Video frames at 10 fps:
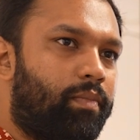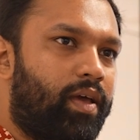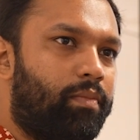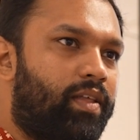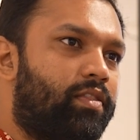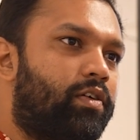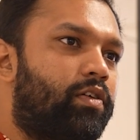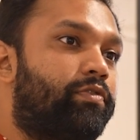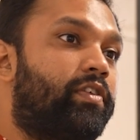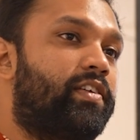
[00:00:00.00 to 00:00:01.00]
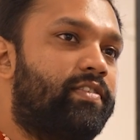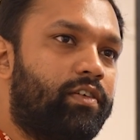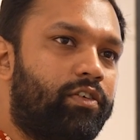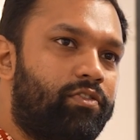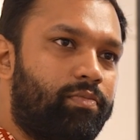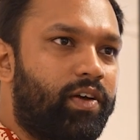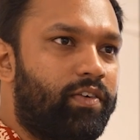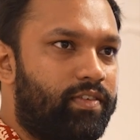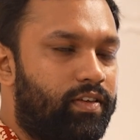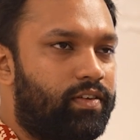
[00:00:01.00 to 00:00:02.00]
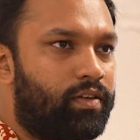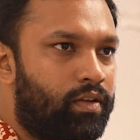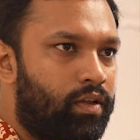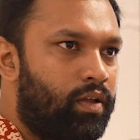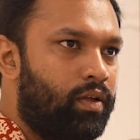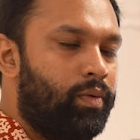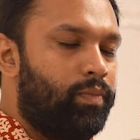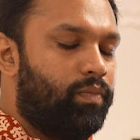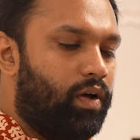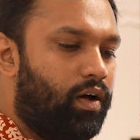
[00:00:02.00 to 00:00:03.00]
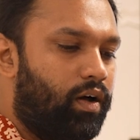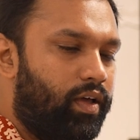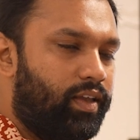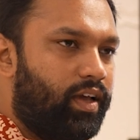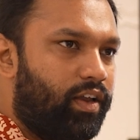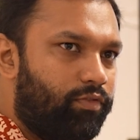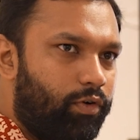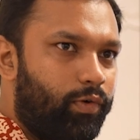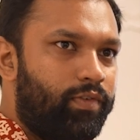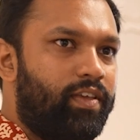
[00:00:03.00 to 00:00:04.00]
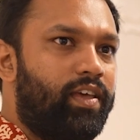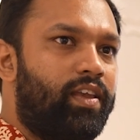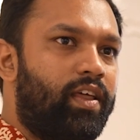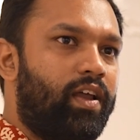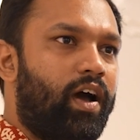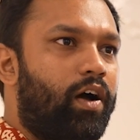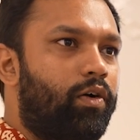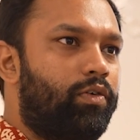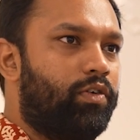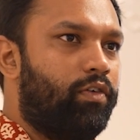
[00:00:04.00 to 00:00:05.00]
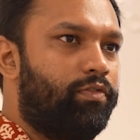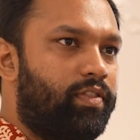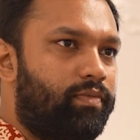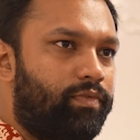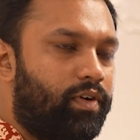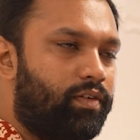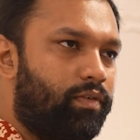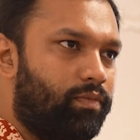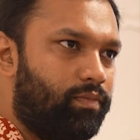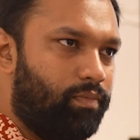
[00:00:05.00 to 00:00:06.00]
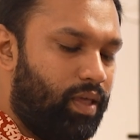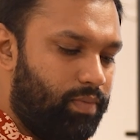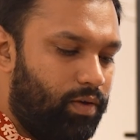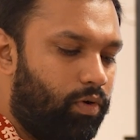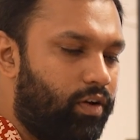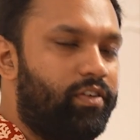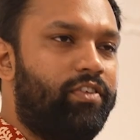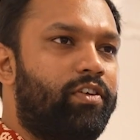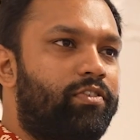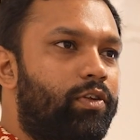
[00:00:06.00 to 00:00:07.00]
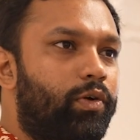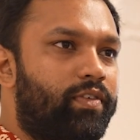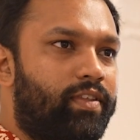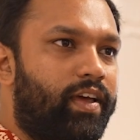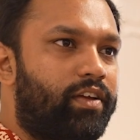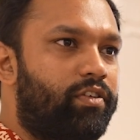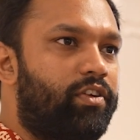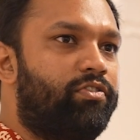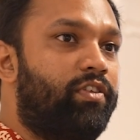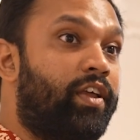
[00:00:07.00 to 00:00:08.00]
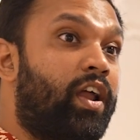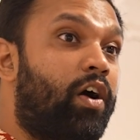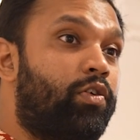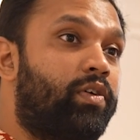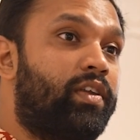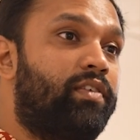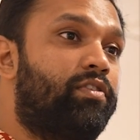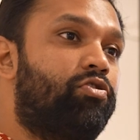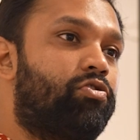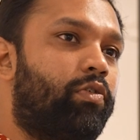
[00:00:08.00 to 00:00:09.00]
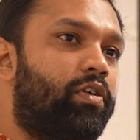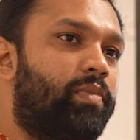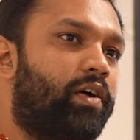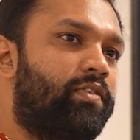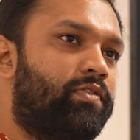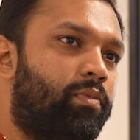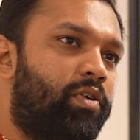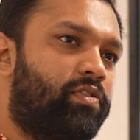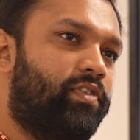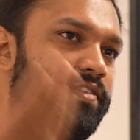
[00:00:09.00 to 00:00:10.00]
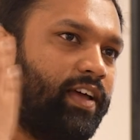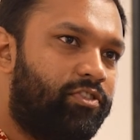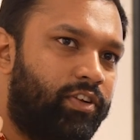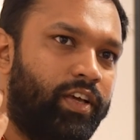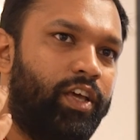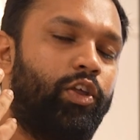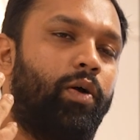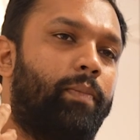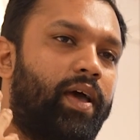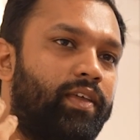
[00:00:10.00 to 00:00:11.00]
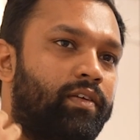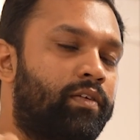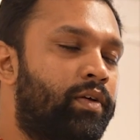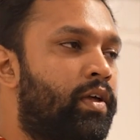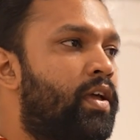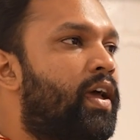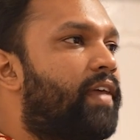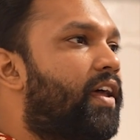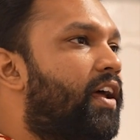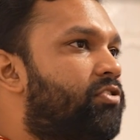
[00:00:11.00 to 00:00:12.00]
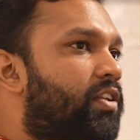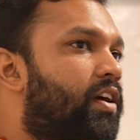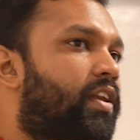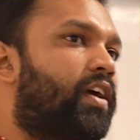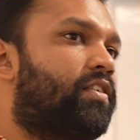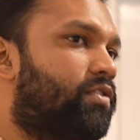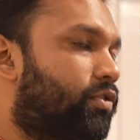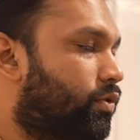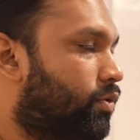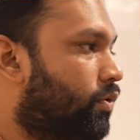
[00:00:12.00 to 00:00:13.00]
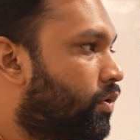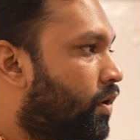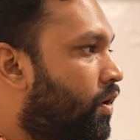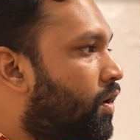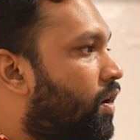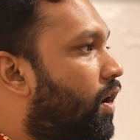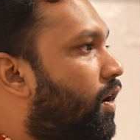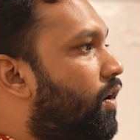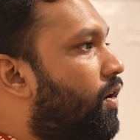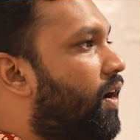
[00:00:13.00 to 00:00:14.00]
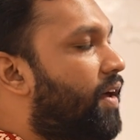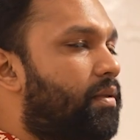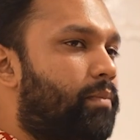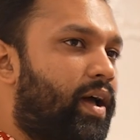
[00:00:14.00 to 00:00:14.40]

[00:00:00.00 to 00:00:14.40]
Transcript: my method of research, because it kind of goes in and out of maybe what research looks like traditionally and how you can even show it, because so much of it is actually in your mind. And that actually connects to and the